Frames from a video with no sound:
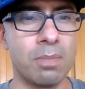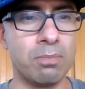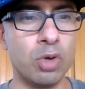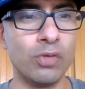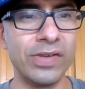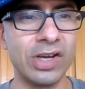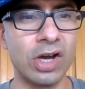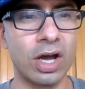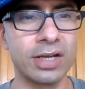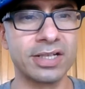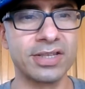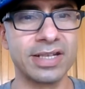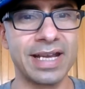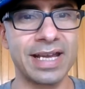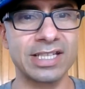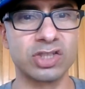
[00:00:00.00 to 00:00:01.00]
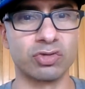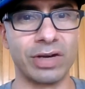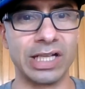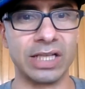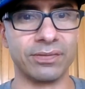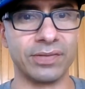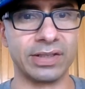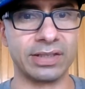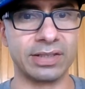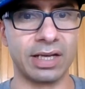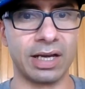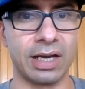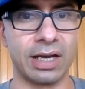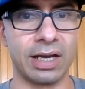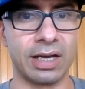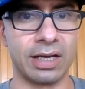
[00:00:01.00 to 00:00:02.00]
Moving on to the next relevant
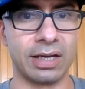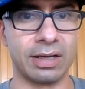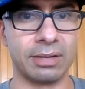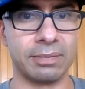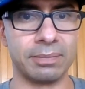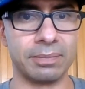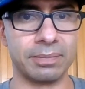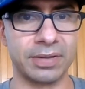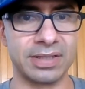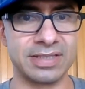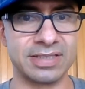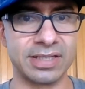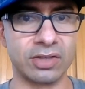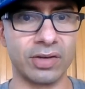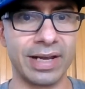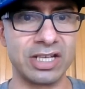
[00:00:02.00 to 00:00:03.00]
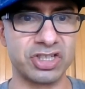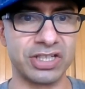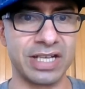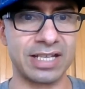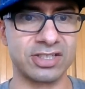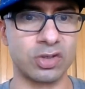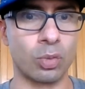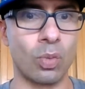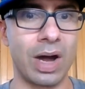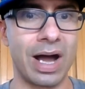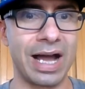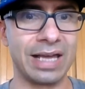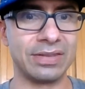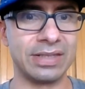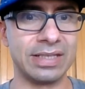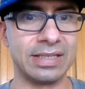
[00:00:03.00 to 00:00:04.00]
um, consideration as to
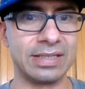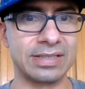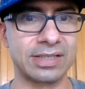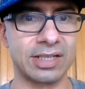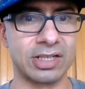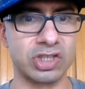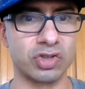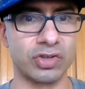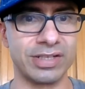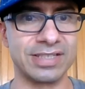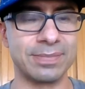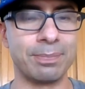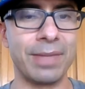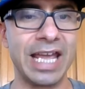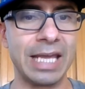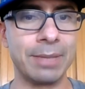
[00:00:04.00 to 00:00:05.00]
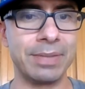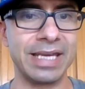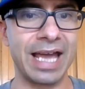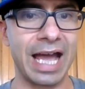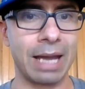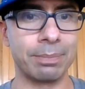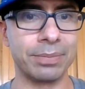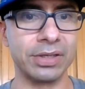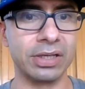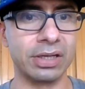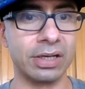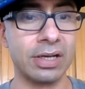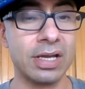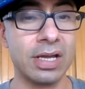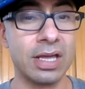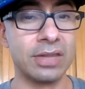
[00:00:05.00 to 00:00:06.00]
why these countries may be happier,
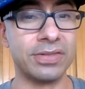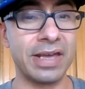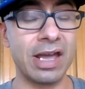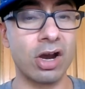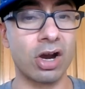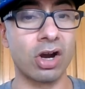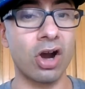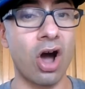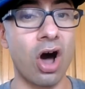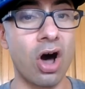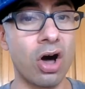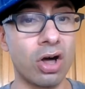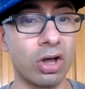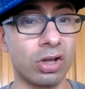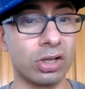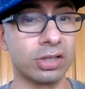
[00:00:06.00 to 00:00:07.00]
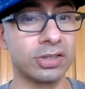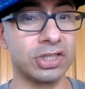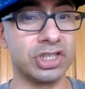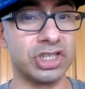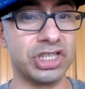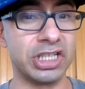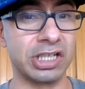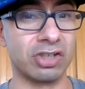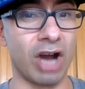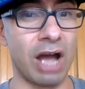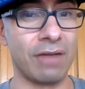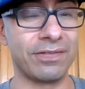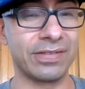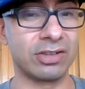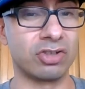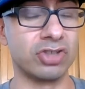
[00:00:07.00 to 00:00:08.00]
they are all
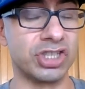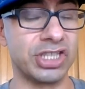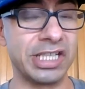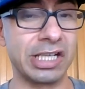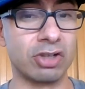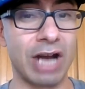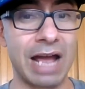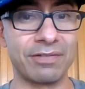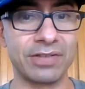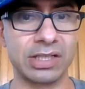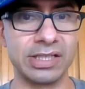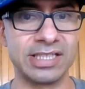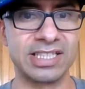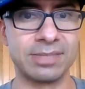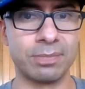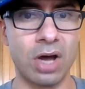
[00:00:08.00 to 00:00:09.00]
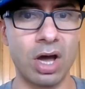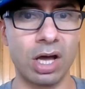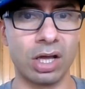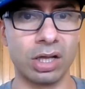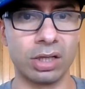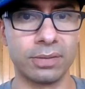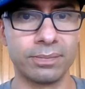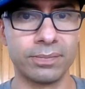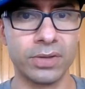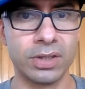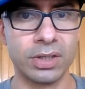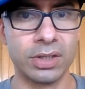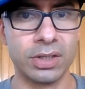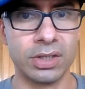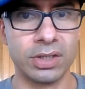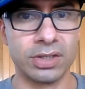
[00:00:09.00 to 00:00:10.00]
geographic geographically small.
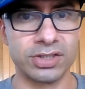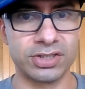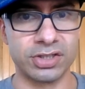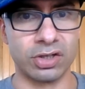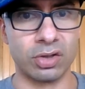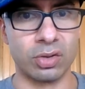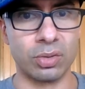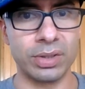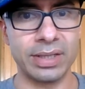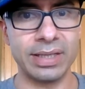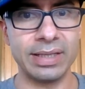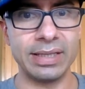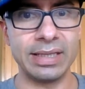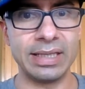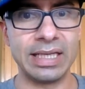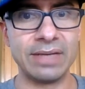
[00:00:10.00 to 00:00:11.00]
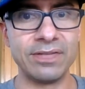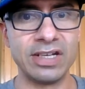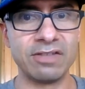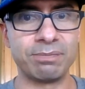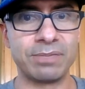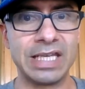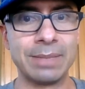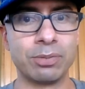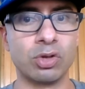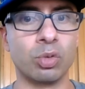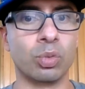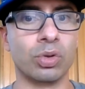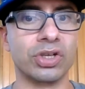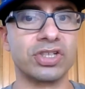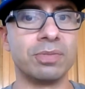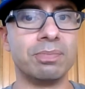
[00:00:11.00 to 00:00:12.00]
So even if people
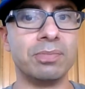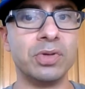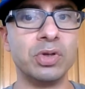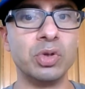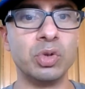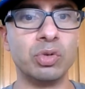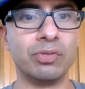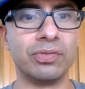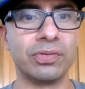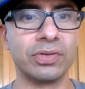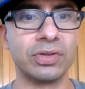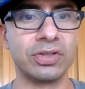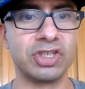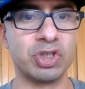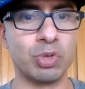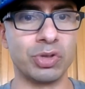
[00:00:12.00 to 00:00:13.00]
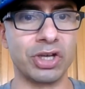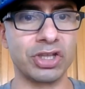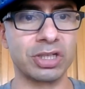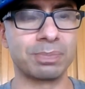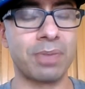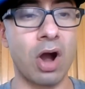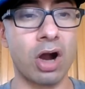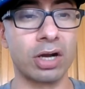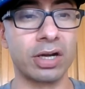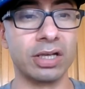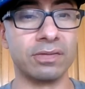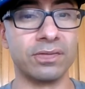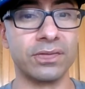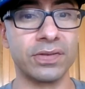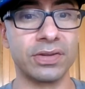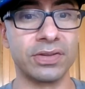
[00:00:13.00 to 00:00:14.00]
were to move to another part
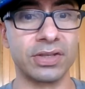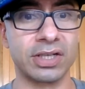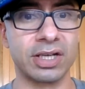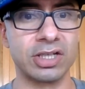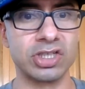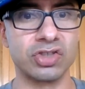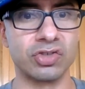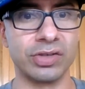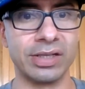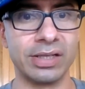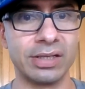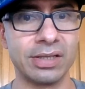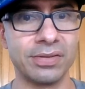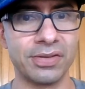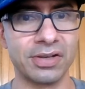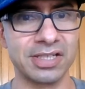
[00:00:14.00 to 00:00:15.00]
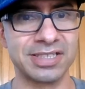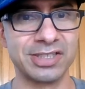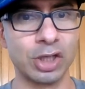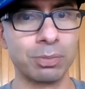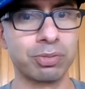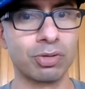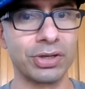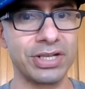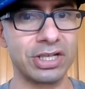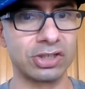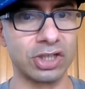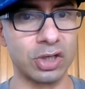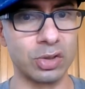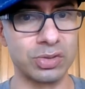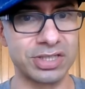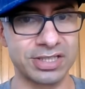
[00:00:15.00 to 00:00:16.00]
of the country, they're still pretty
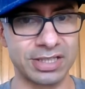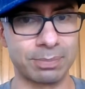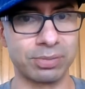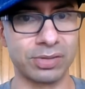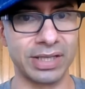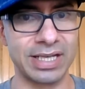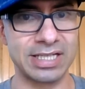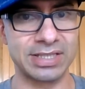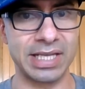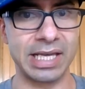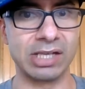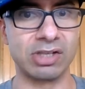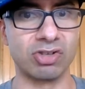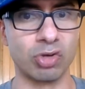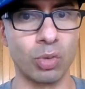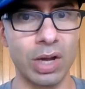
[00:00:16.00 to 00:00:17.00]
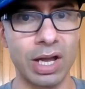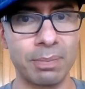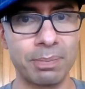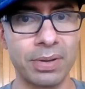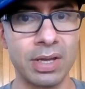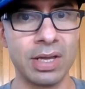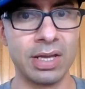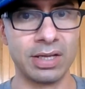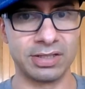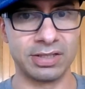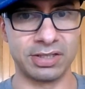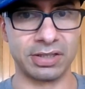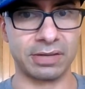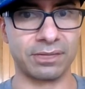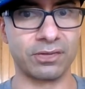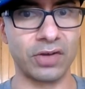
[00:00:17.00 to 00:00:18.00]
close to the place they grew up,
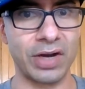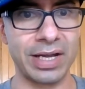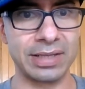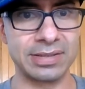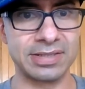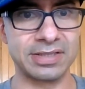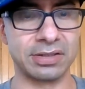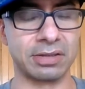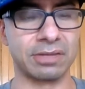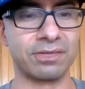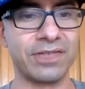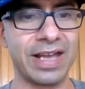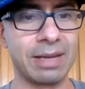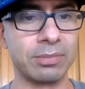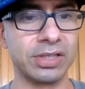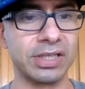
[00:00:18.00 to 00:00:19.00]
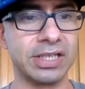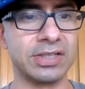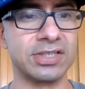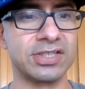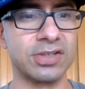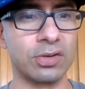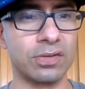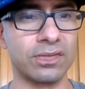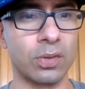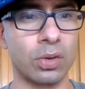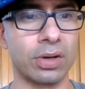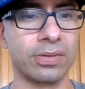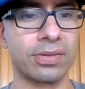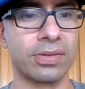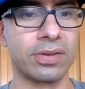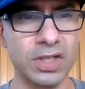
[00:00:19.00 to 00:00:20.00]
to their friends, to their family, and so
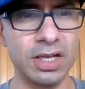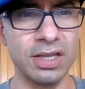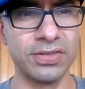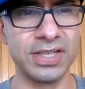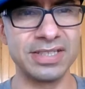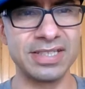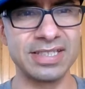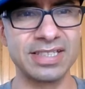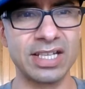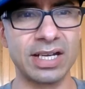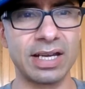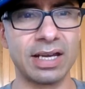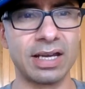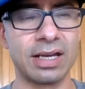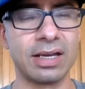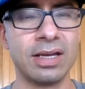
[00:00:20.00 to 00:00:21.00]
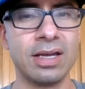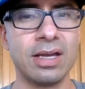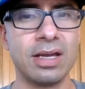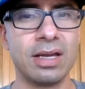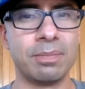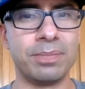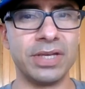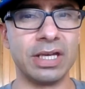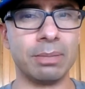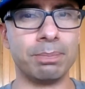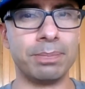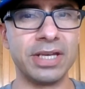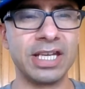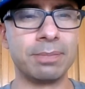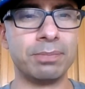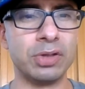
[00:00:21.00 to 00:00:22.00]
forth. This is gonna be a
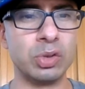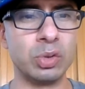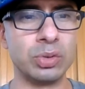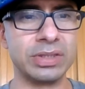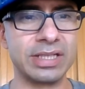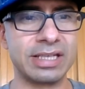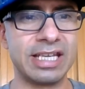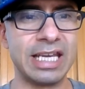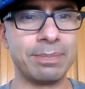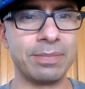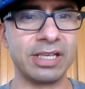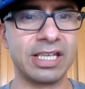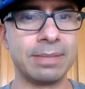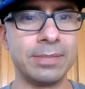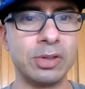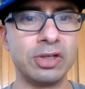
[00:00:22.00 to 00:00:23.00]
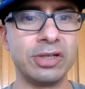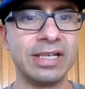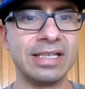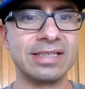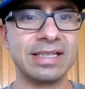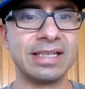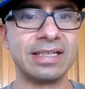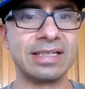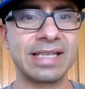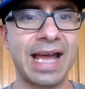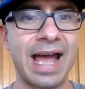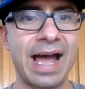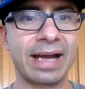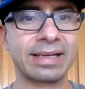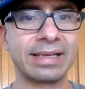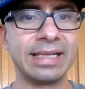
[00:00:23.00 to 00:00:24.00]
big boon to keeping communities
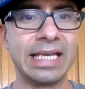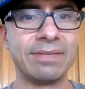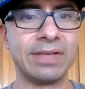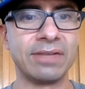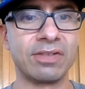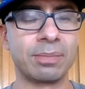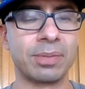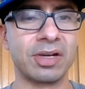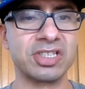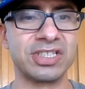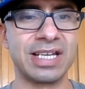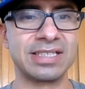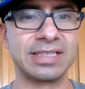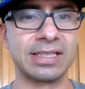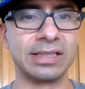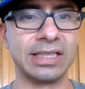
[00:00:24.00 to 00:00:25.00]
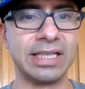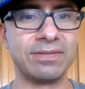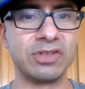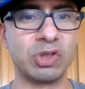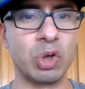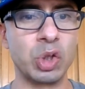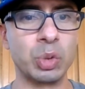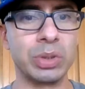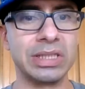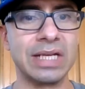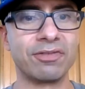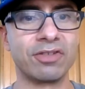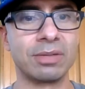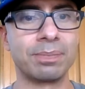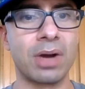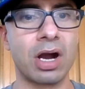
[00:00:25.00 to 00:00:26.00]
intact, even if a person has to leave to go to a
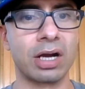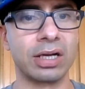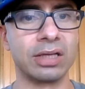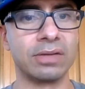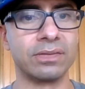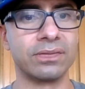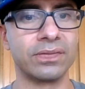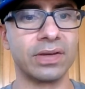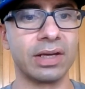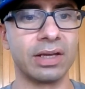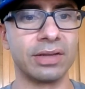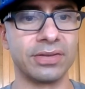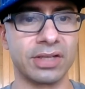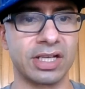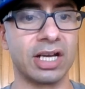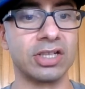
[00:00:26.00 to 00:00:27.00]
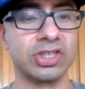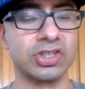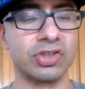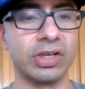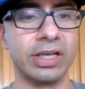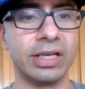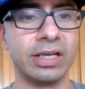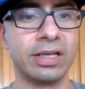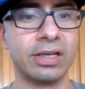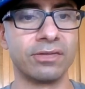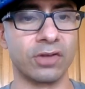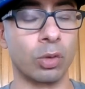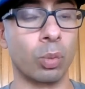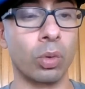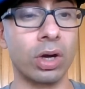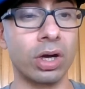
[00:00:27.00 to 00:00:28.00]
different part of the country
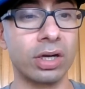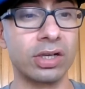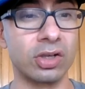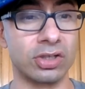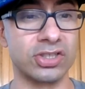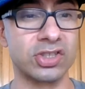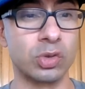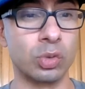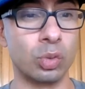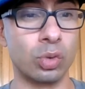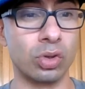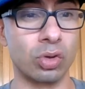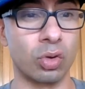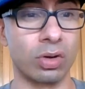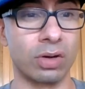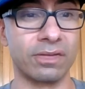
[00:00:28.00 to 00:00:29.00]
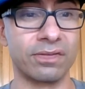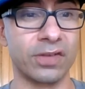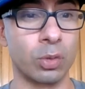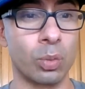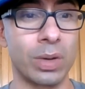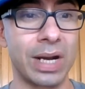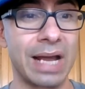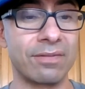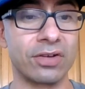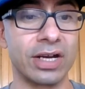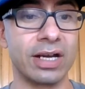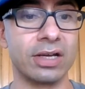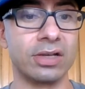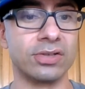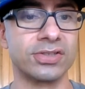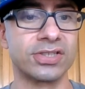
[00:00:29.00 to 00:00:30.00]
for work or school or for whatever
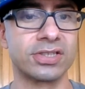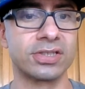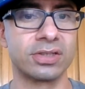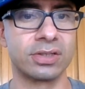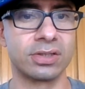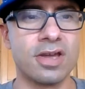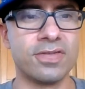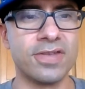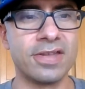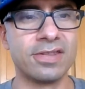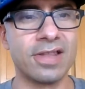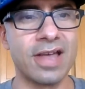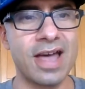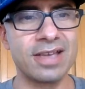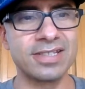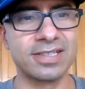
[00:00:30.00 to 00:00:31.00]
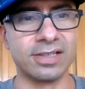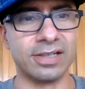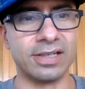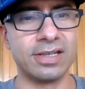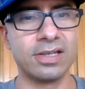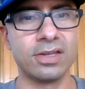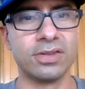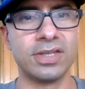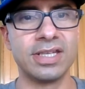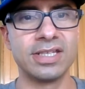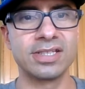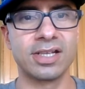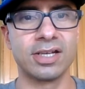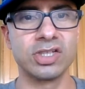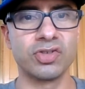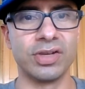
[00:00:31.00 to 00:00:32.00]
else. And then lastly, these
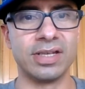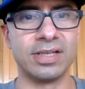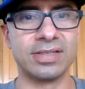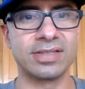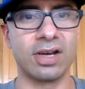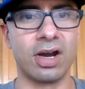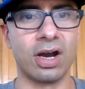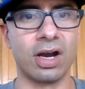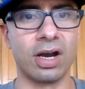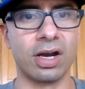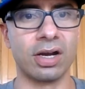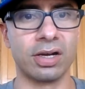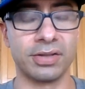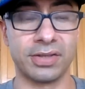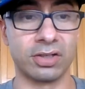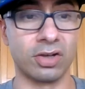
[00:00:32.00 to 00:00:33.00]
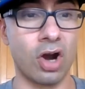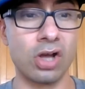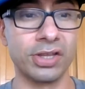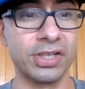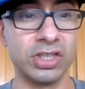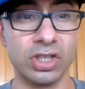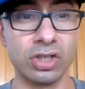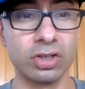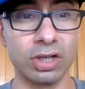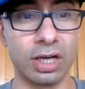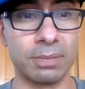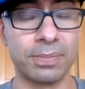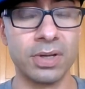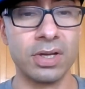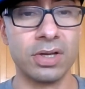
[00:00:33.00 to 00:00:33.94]
countries are, they're all in Europe.